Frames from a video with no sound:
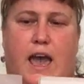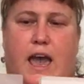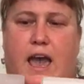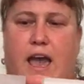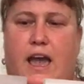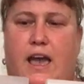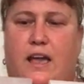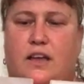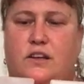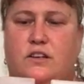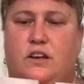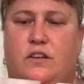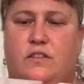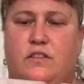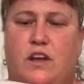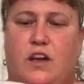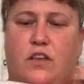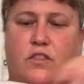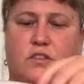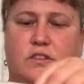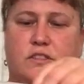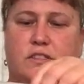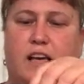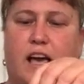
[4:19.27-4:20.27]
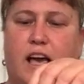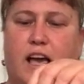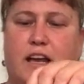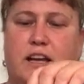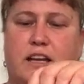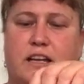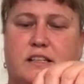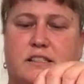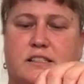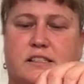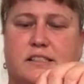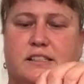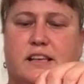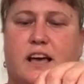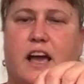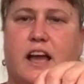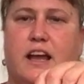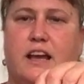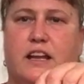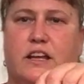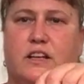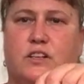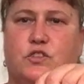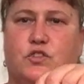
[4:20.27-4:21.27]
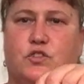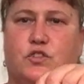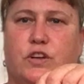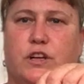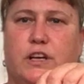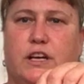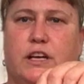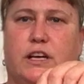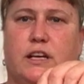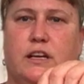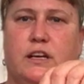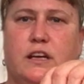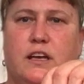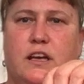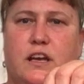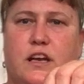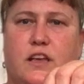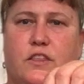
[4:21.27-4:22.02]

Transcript: And on the other side, it's side entry.